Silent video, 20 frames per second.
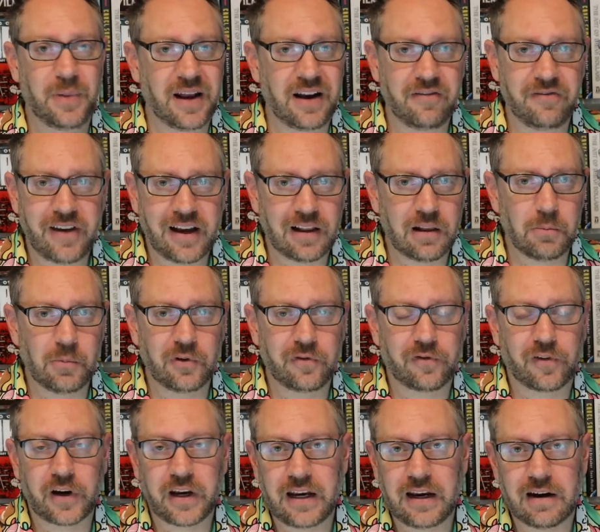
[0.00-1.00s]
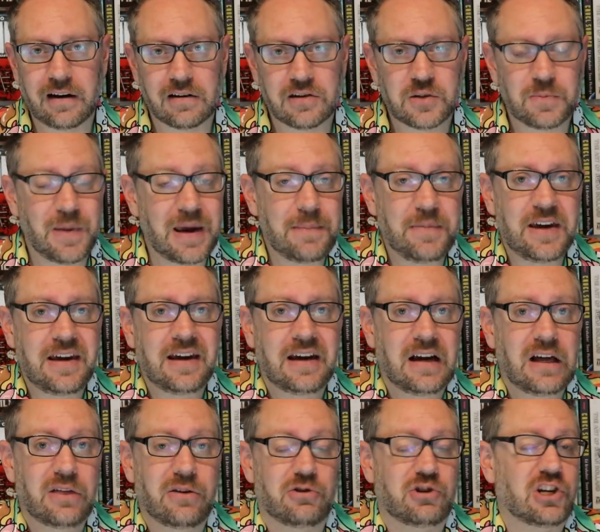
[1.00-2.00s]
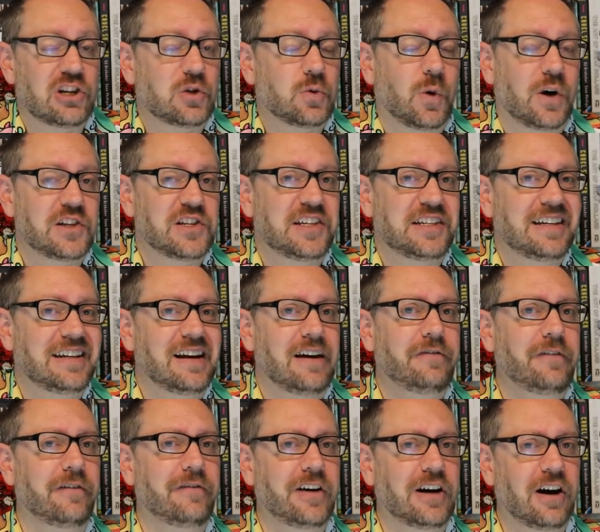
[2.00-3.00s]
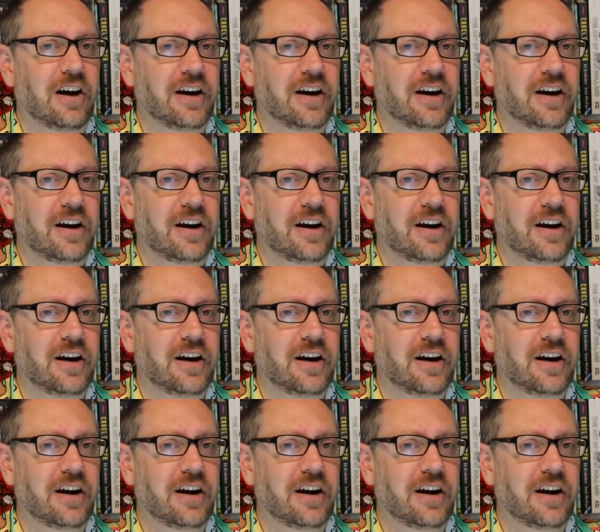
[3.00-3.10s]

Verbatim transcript: been available for years. Maybe there just wasn't enough of an